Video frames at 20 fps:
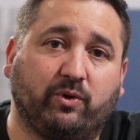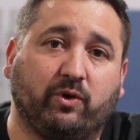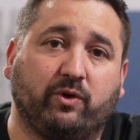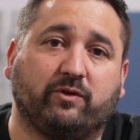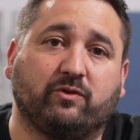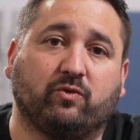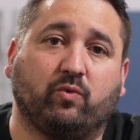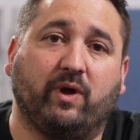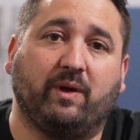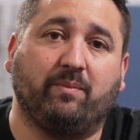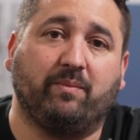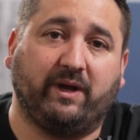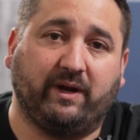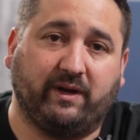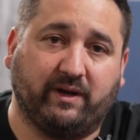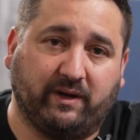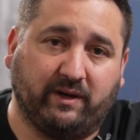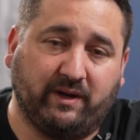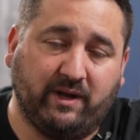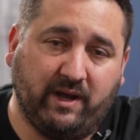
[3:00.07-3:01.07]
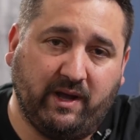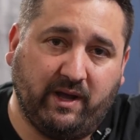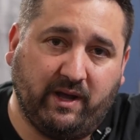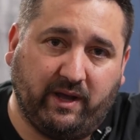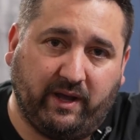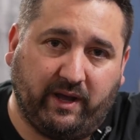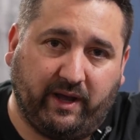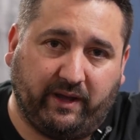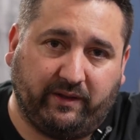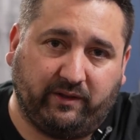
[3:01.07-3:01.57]
per square meter.
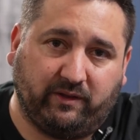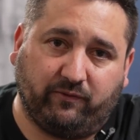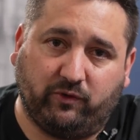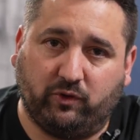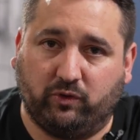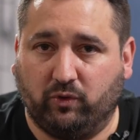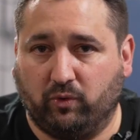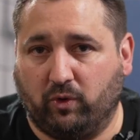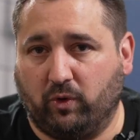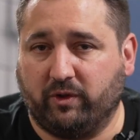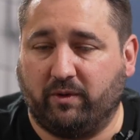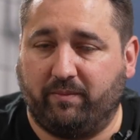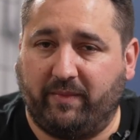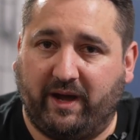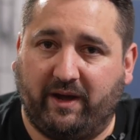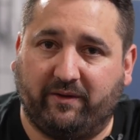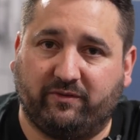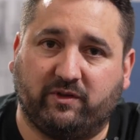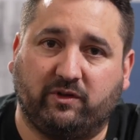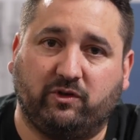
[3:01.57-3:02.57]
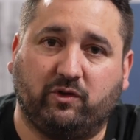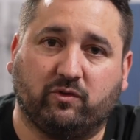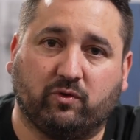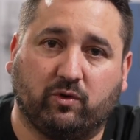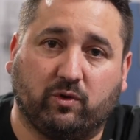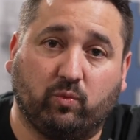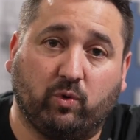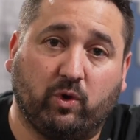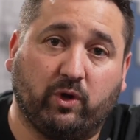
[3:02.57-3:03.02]
And if you do all the maths and you sort of